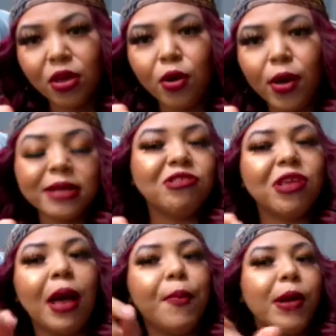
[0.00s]
actually, I
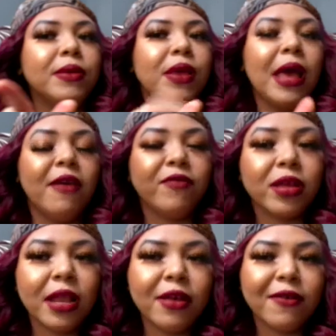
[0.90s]
probably have the
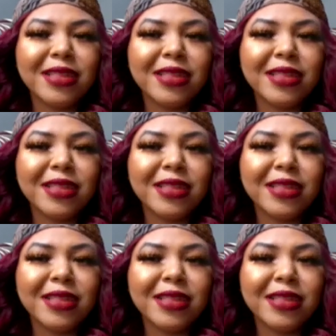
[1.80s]
clearance.